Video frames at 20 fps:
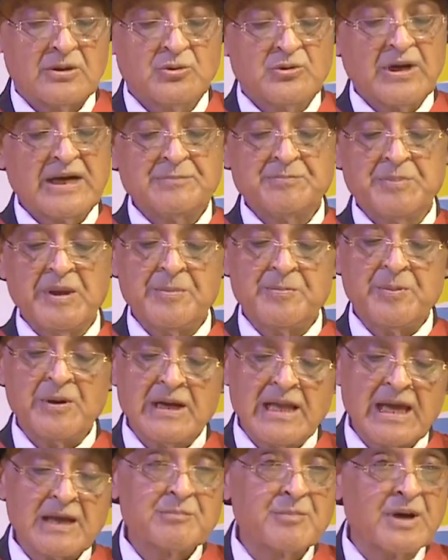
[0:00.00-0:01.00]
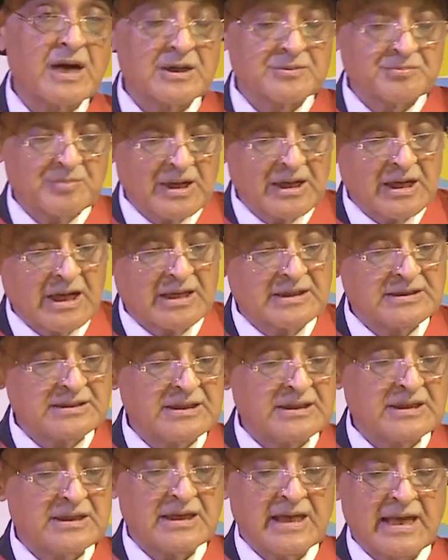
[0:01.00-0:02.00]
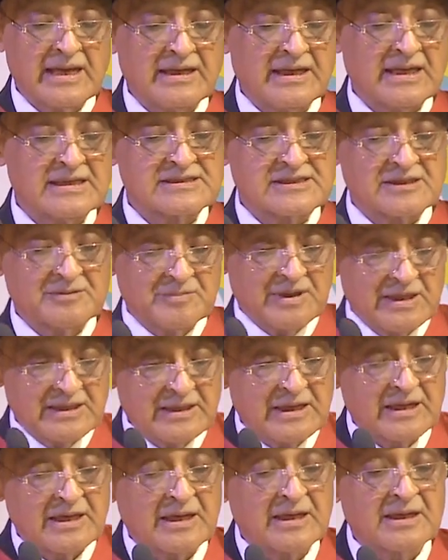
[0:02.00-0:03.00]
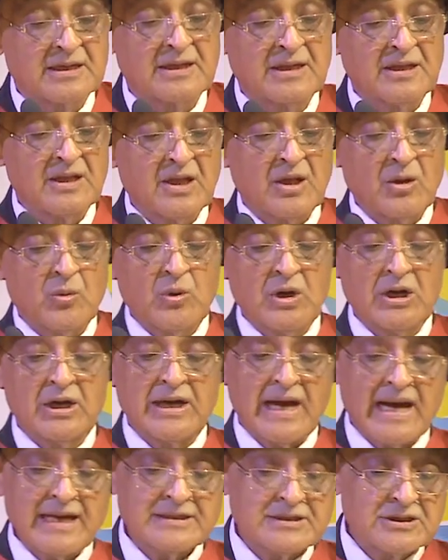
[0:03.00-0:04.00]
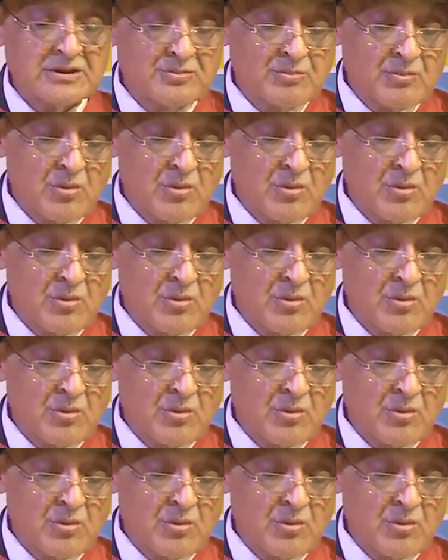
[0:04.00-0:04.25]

Great people like Mahatma Gandhi and Nelson Mandela were guided